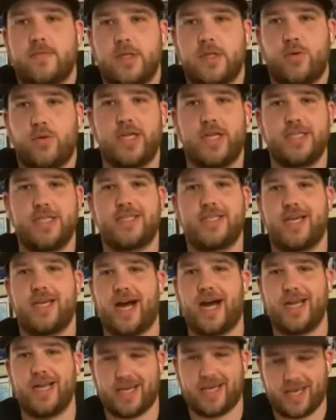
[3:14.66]
You want to just
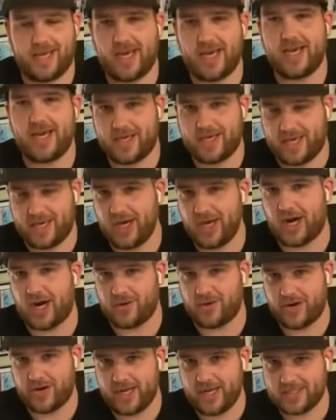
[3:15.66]

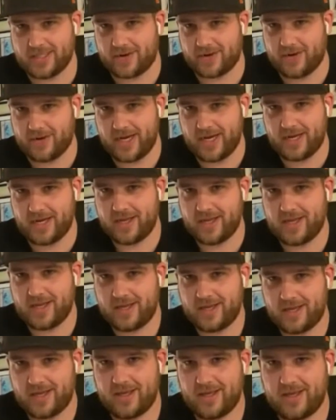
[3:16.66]
Keon, right? Is that right?
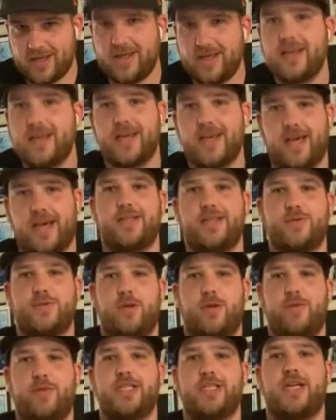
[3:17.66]
Okay, just
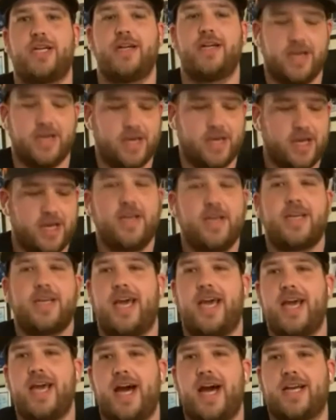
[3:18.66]
want to make sure.
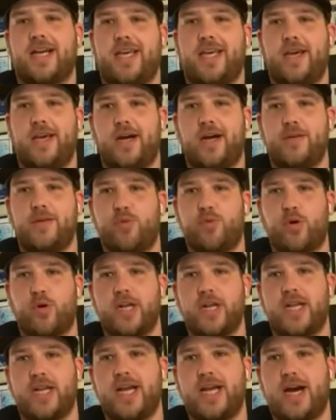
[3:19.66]
Okay, Keon,
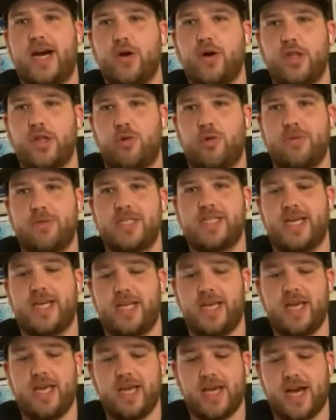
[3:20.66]
born in Oklahoma
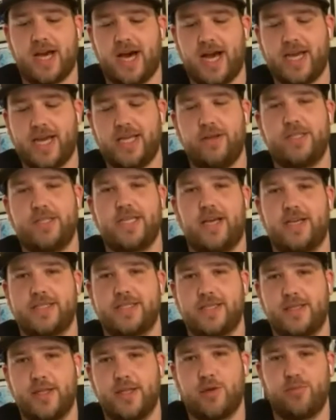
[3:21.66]
City. Can you tell
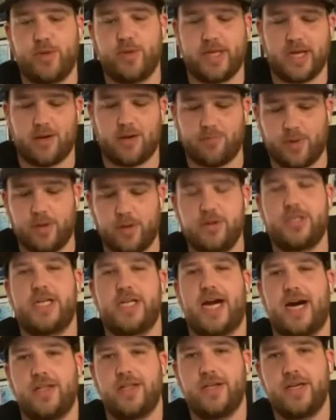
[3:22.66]
us a little bit about
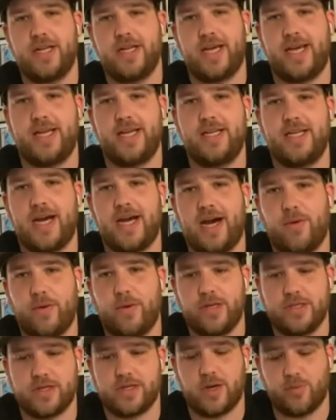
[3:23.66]
childhood and
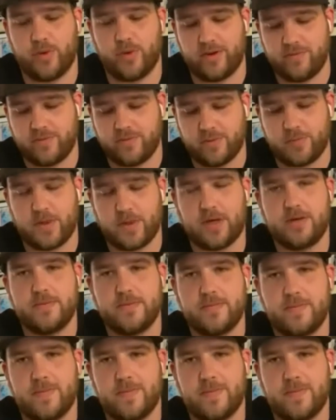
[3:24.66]
when you started playing football?